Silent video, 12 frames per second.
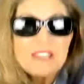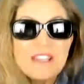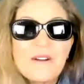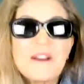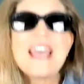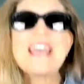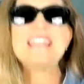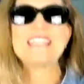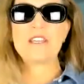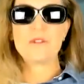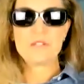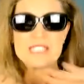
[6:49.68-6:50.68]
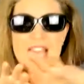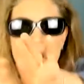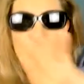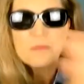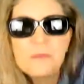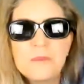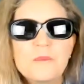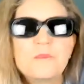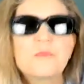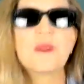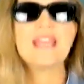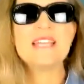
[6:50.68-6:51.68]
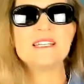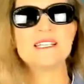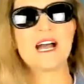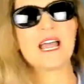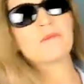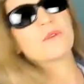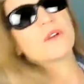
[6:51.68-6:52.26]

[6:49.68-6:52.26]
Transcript: Go ahead, use that brain time,